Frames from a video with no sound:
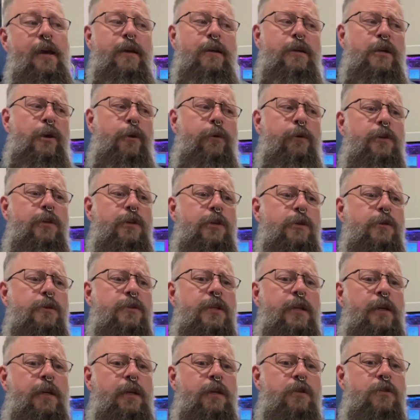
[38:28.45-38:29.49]

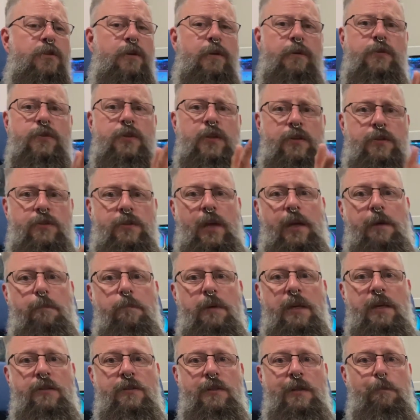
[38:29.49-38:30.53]
using services like
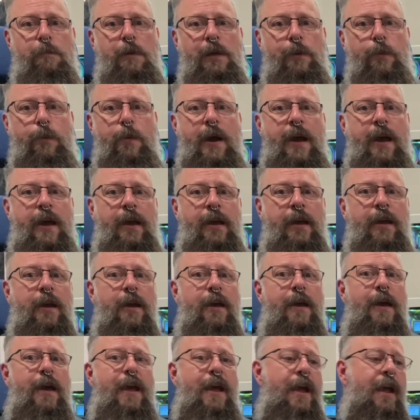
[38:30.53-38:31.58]
PCBWay
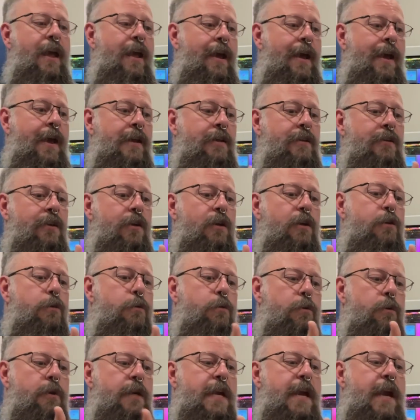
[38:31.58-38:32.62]
and
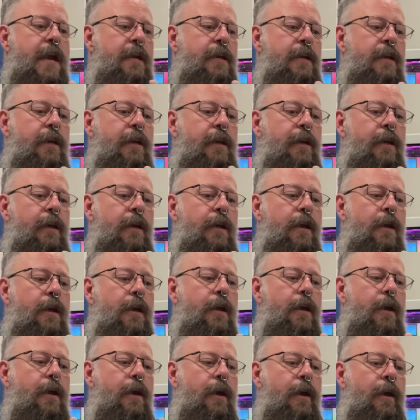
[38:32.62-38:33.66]
creating
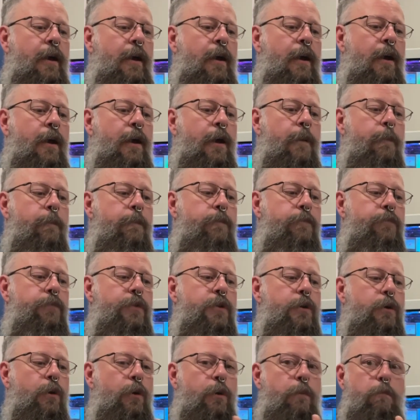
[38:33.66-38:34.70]
their own
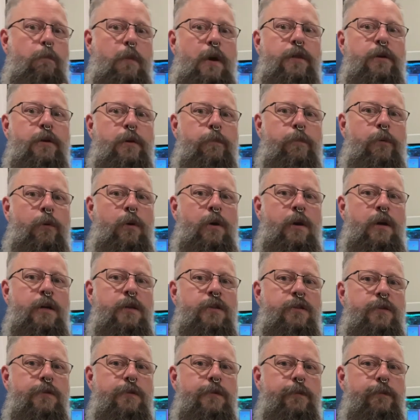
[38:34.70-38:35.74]

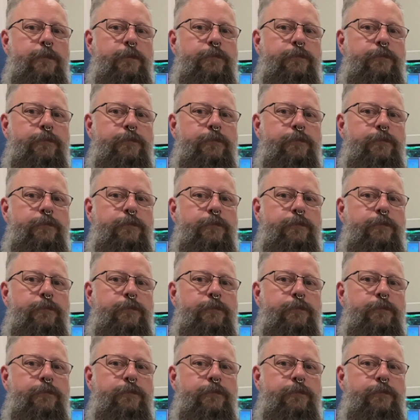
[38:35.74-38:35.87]
motherboards,